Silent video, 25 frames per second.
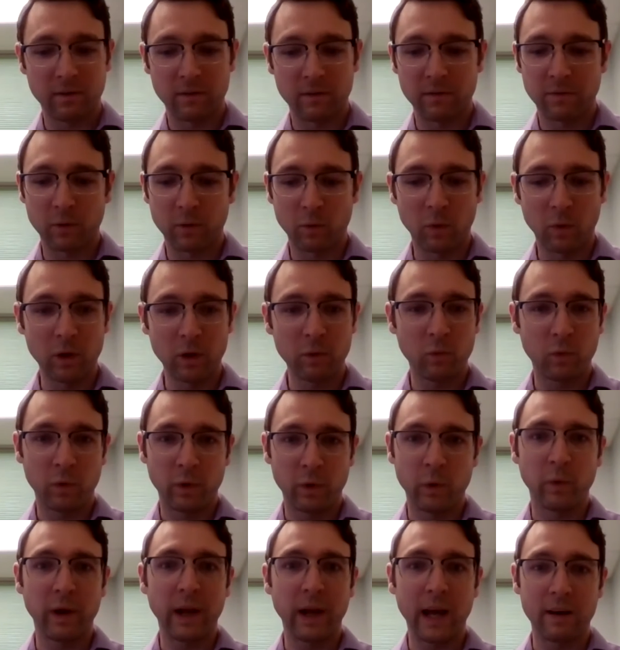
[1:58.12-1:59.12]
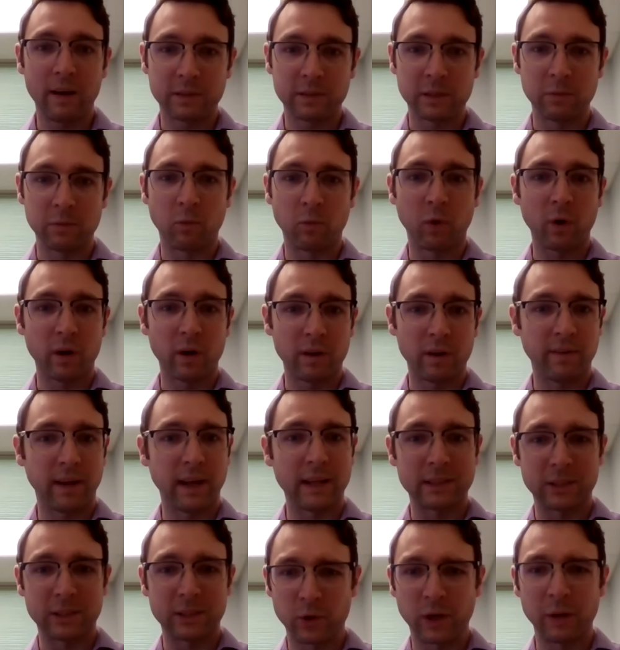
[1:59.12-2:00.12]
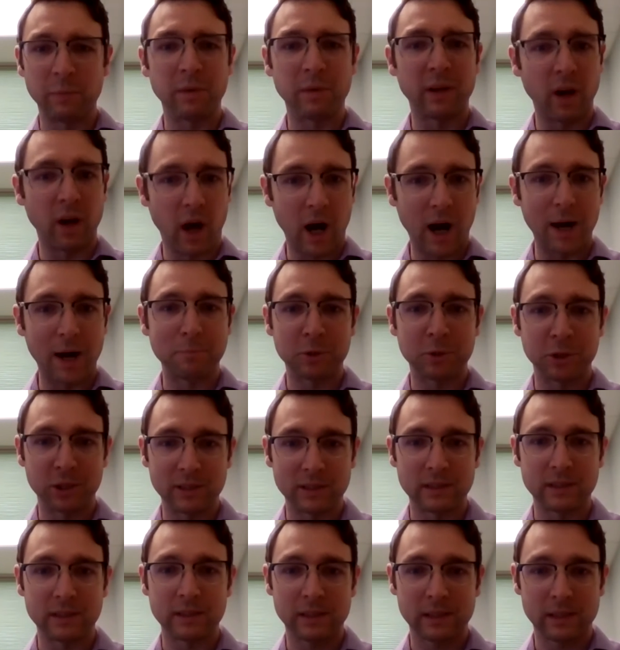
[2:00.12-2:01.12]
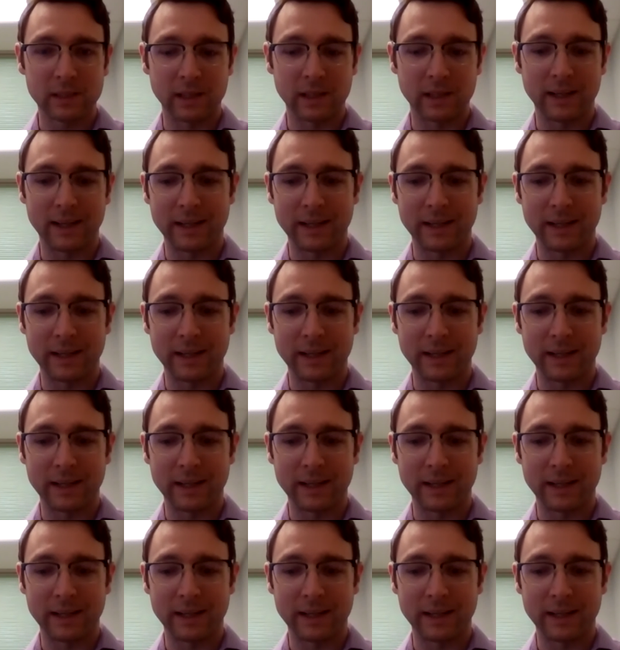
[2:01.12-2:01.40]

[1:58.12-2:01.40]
For one, we have some more advanced treatment options.